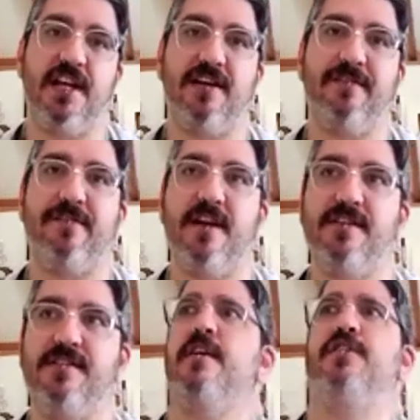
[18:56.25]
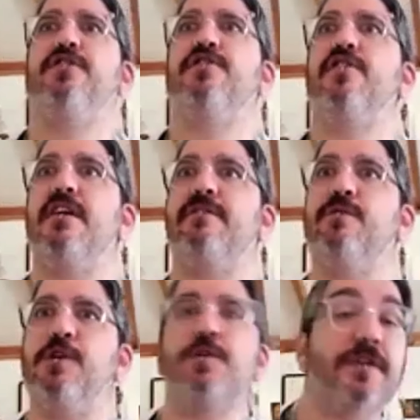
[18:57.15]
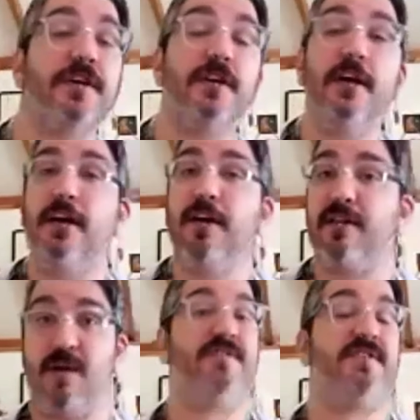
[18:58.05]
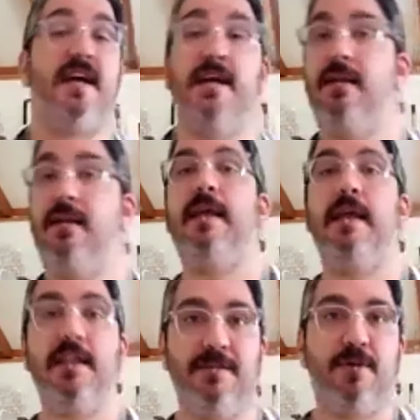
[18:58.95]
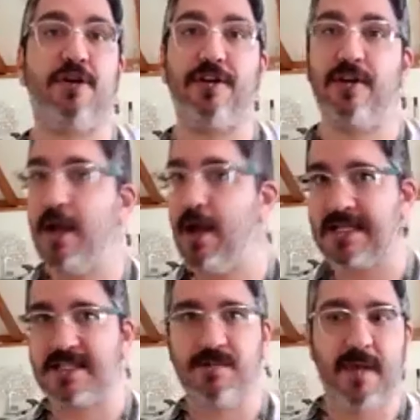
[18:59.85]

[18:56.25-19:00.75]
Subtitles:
And I find you can kind of work with it throughout the day, like in the pocket as a